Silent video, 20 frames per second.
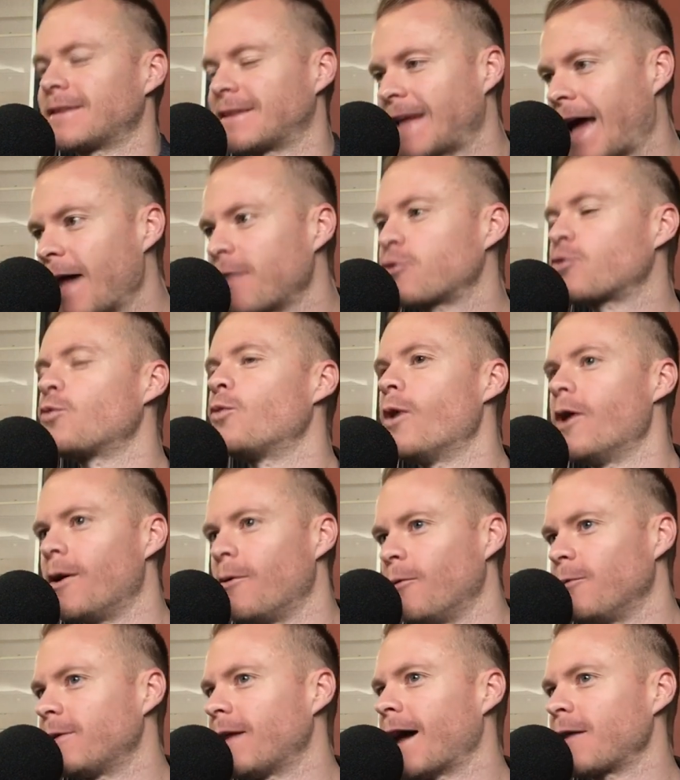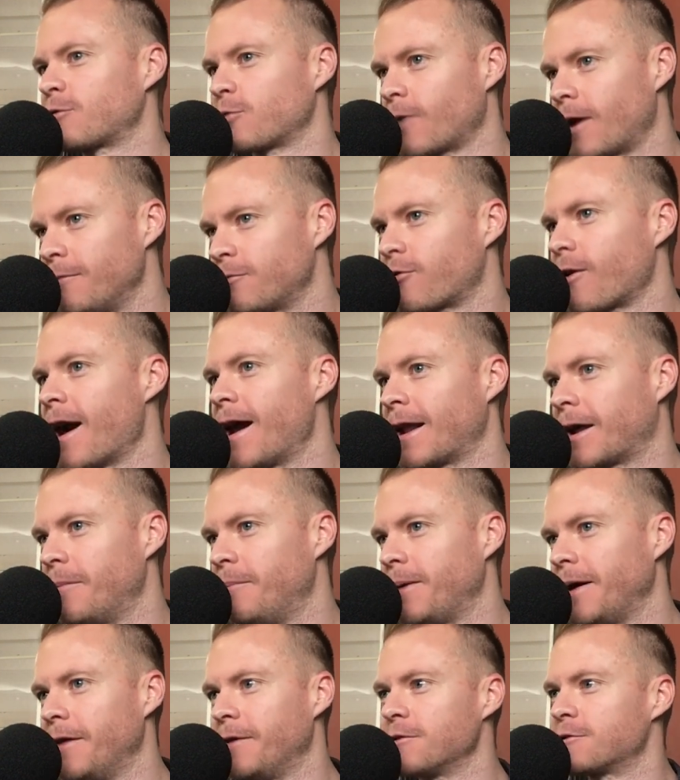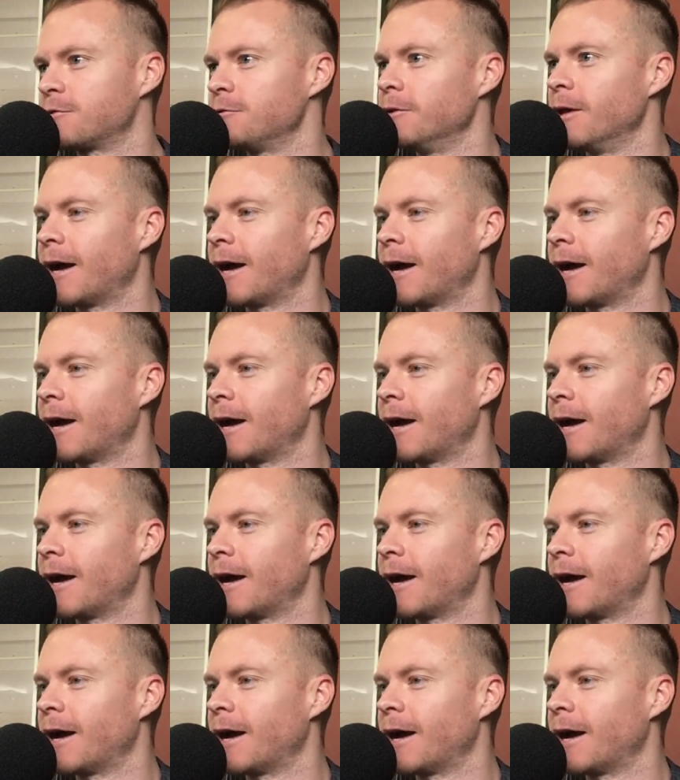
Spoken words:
that's what I'm trying to compare this to.